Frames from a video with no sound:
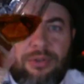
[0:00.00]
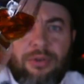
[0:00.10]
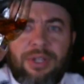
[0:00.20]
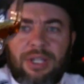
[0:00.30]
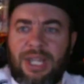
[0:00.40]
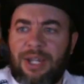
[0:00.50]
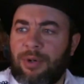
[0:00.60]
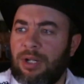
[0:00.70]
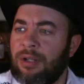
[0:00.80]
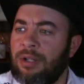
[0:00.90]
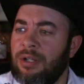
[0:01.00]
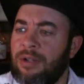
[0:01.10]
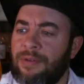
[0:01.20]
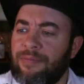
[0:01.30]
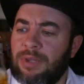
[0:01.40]
through on the camera.
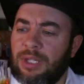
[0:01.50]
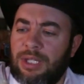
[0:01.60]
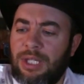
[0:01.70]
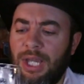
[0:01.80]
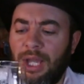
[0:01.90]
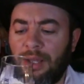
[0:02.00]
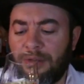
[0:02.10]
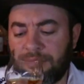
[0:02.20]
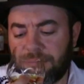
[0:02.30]
Yeah.